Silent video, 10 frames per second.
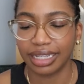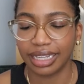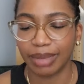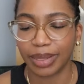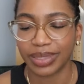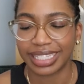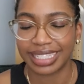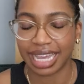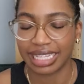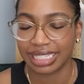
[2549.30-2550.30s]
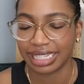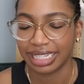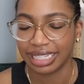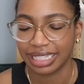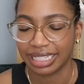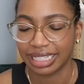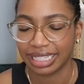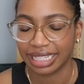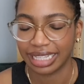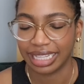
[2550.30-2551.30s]
about the sizing.
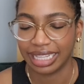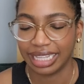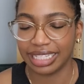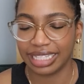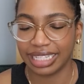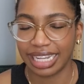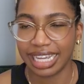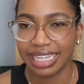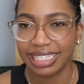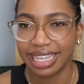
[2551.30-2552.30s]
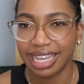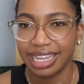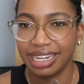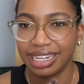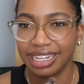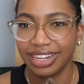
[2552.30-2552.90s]
Like I said,